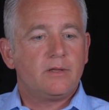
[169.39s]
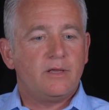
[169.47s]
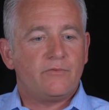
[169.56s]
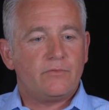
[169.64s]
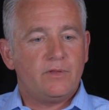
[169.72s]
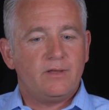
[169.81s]

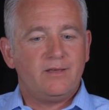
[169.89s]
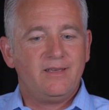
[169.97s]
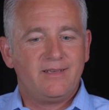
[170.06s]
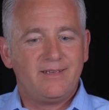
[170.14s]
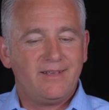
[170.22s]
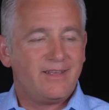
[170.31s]

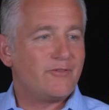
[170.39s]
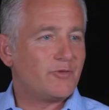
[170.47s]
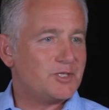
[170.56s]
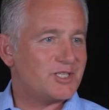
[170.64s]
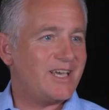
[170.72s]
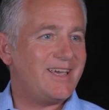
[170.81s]

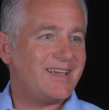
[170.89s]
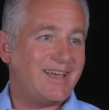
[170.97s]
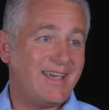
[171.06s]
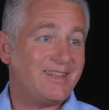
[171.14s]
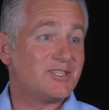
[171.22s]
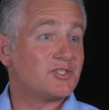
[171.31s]
if we say,
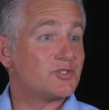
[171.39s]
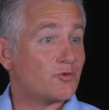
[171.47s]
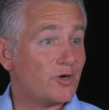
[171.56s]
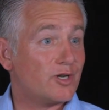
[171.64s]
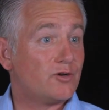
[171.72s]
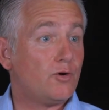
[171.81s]
hey, this is
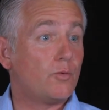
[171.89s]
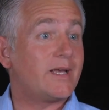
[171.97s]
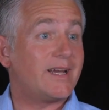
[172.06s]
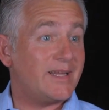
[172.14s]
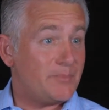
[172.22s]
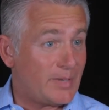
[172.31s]
critical,
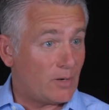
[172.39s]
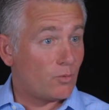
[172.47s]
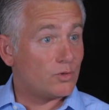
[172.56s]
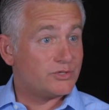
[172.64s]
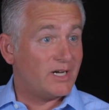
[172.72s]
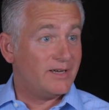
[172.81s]
we got to get
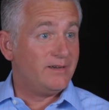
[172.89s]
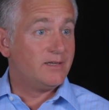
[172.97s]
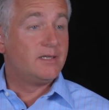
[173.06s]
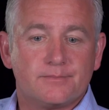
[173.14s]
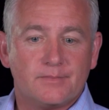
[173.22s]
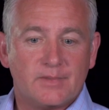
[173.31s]
payroll
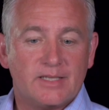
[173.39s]
done,